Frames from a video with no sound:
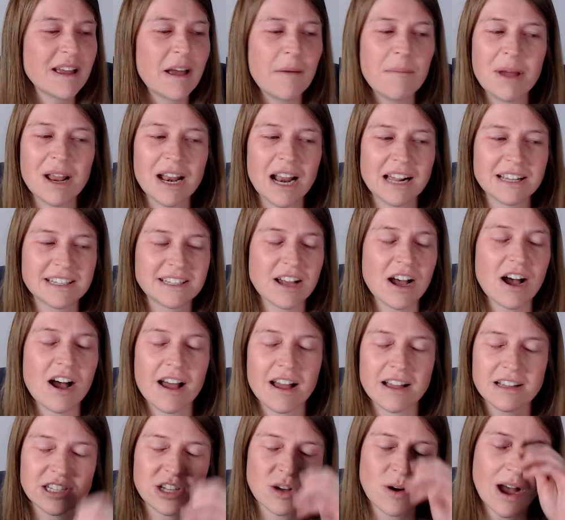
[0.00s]
I mean, I
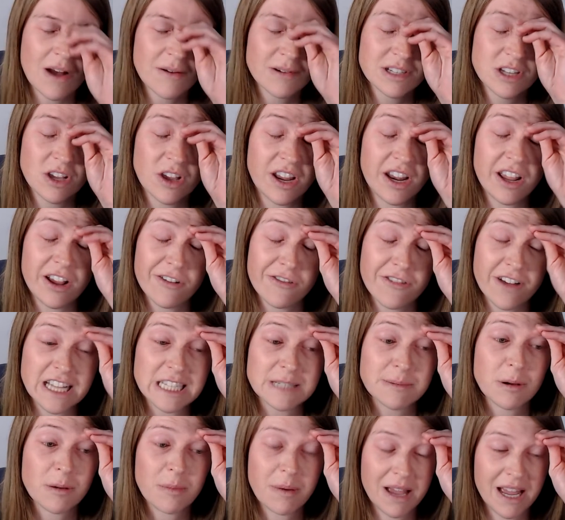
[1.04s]
was looking at your
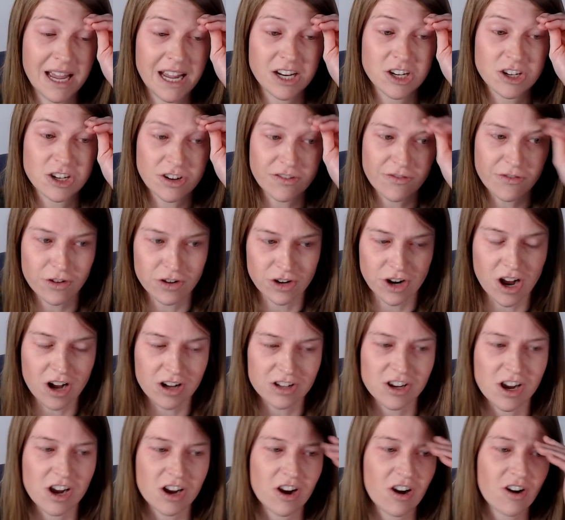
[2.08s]
Facebook page for Doc
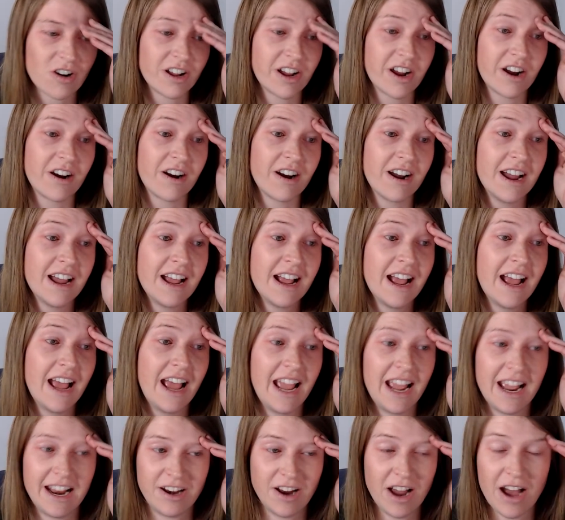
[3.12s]
Talk earlier,
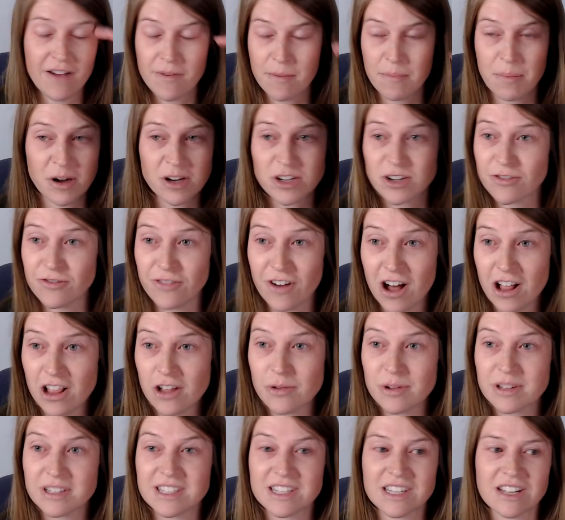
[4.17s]
and you have a bunch of
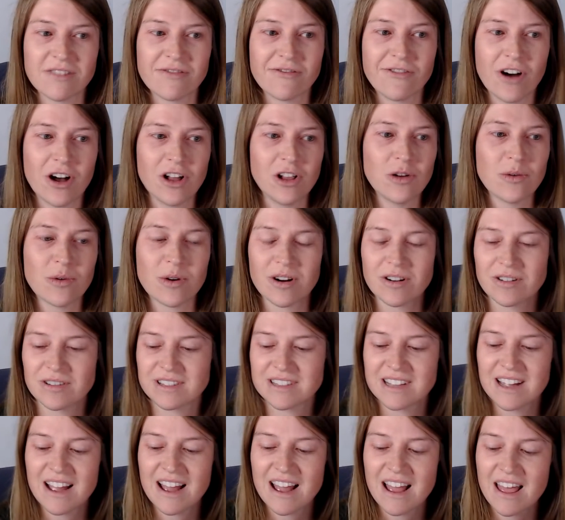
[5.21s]

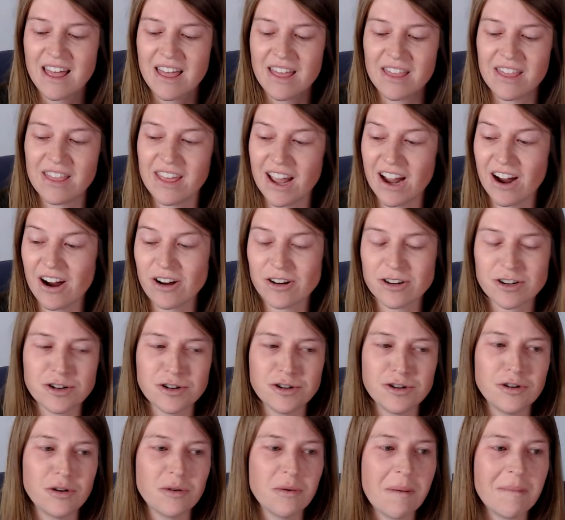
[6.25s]
followers there
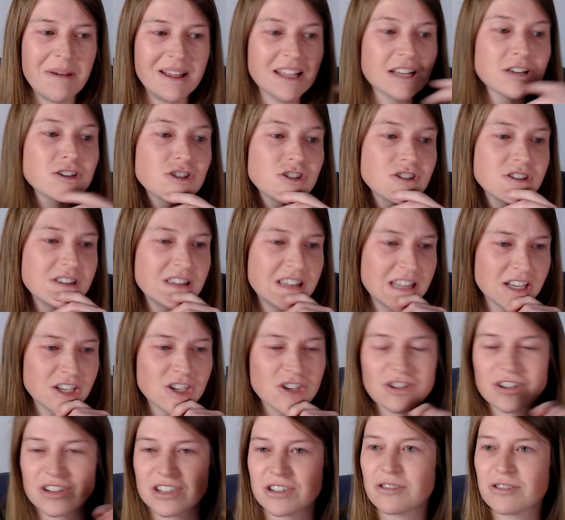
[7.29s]
too. I mean, this is
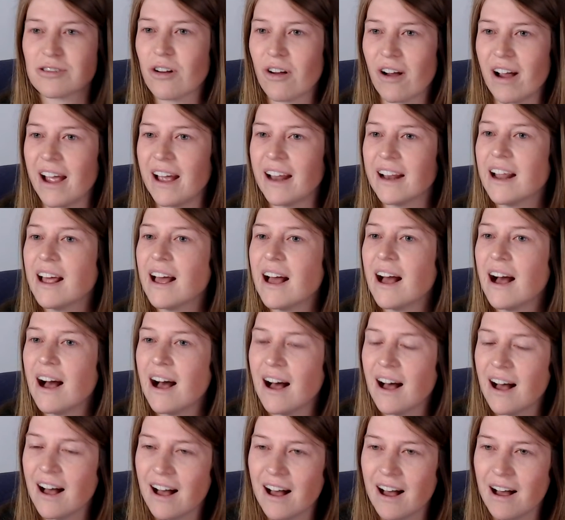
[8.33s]
just great
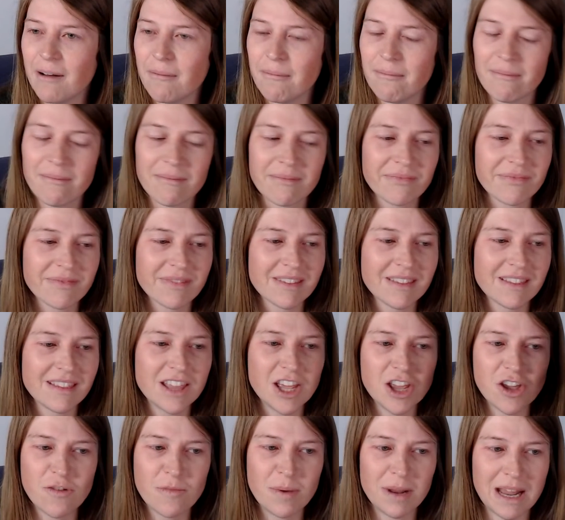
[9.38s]
that
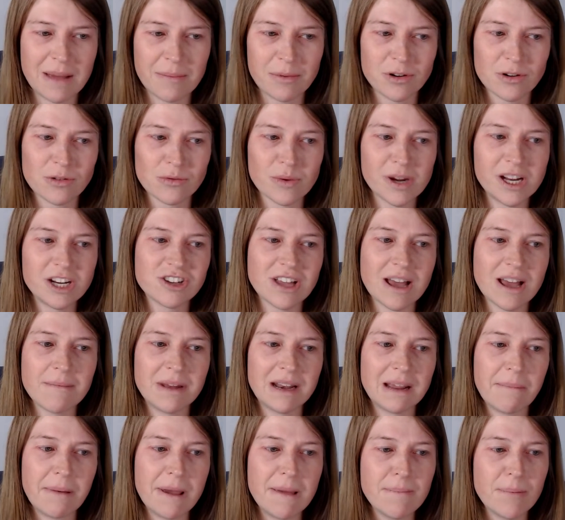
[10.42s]
you've been able to reach that
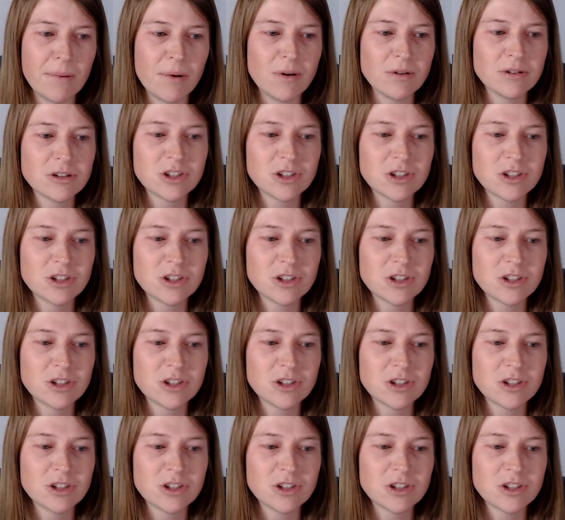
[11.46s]
many people.